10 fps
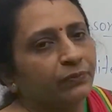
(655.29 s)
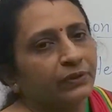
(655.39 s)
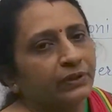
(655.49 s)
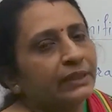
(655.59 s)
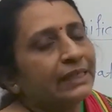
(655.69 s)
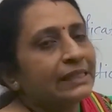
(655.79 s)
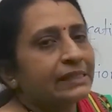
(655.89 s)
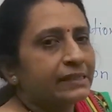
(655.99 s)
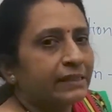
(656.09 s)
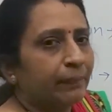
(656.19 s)
word
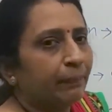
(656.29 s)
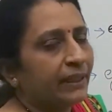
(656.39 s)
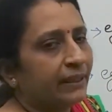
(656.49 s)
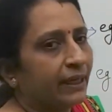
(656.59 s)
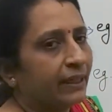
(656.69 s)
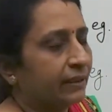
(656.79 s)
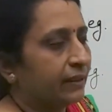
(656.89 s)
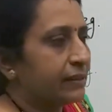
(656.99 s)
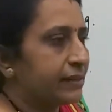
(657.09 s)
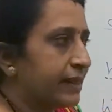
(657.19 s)
is repeated in
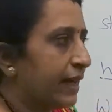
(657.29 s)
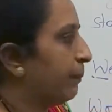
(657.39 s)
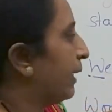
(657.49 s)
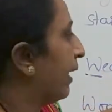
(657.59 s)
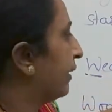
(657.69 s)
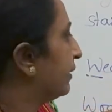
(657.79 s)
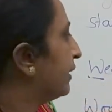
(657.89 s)
the same line.